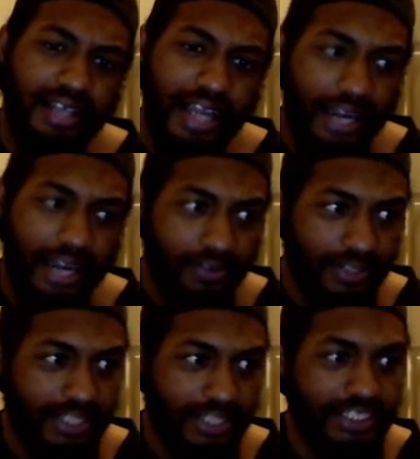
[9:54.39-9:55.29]
I don't
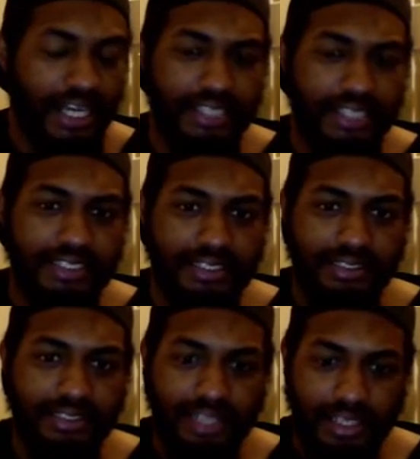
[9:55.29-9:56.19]
think she
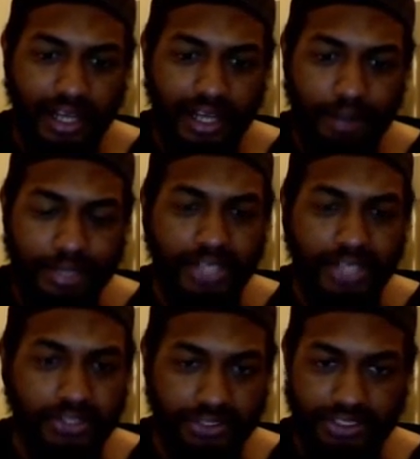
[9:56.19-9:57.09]
has
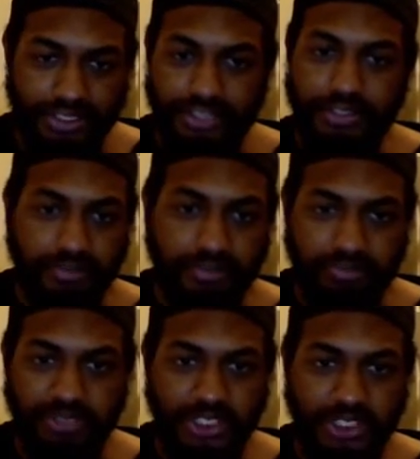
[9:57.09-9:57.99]
Peter's
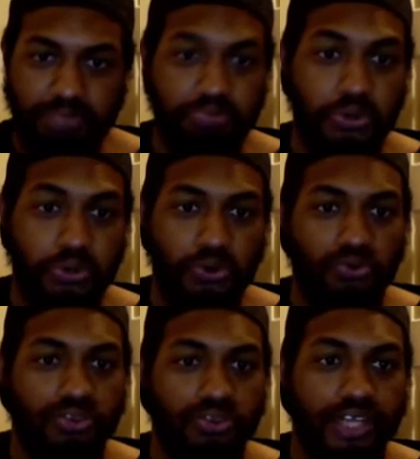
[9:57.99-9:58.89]

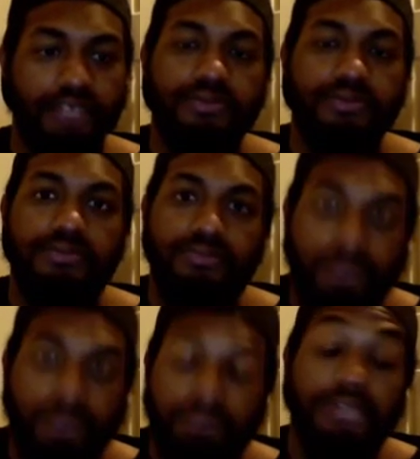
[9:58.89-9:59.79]
smooth, like
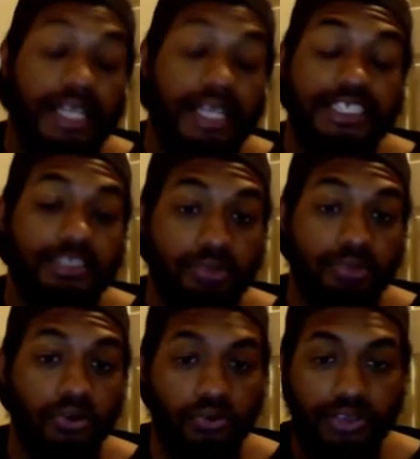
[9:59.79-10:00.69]
not
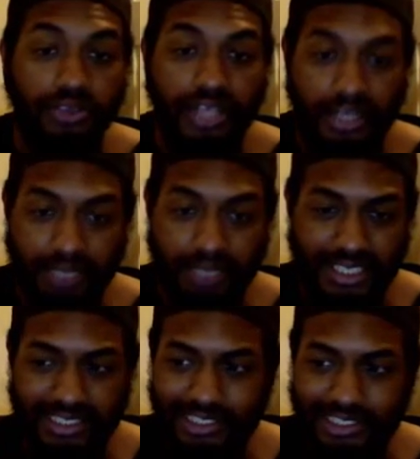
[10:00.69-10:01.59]
smooth.
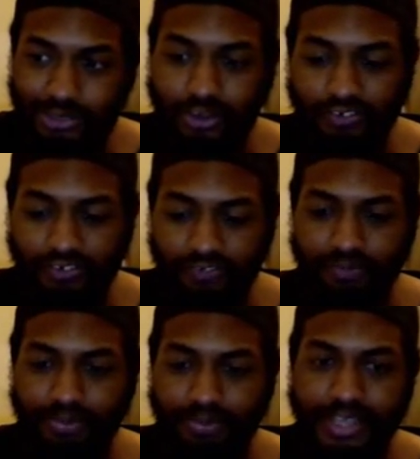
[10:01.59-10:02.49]
His sort of
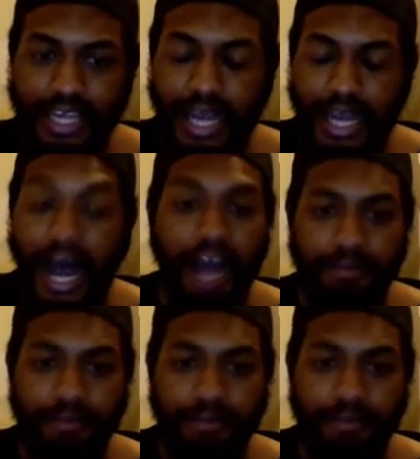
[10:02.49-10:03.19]
con